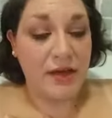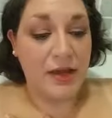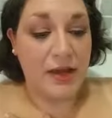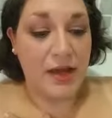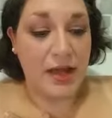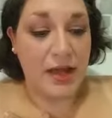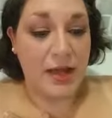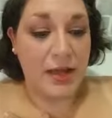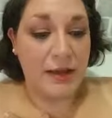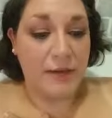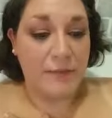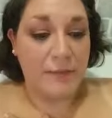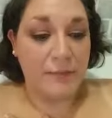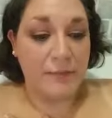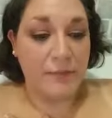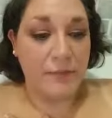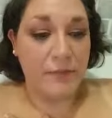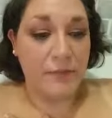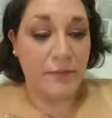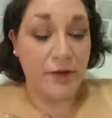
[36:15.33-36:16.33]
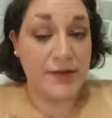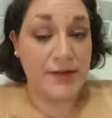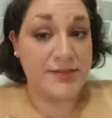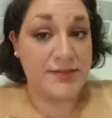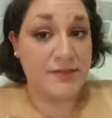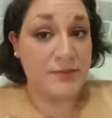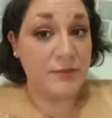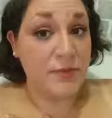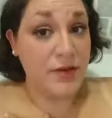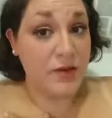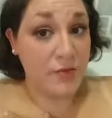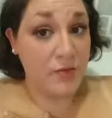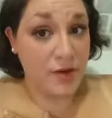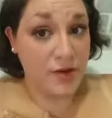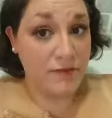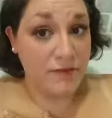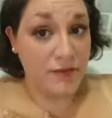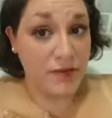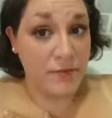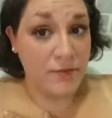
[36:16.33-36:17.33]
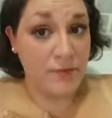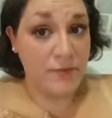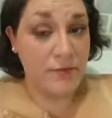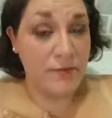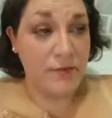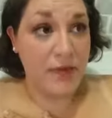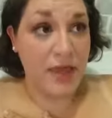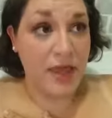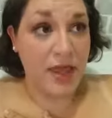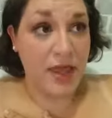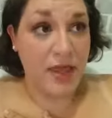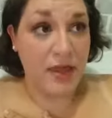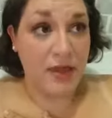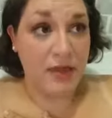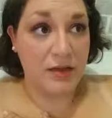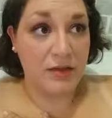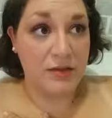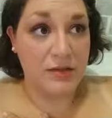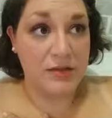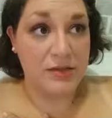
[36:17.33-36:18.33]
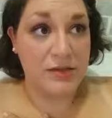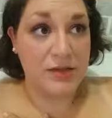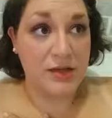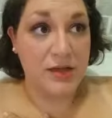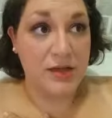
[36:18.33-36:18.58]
racism being one of them, and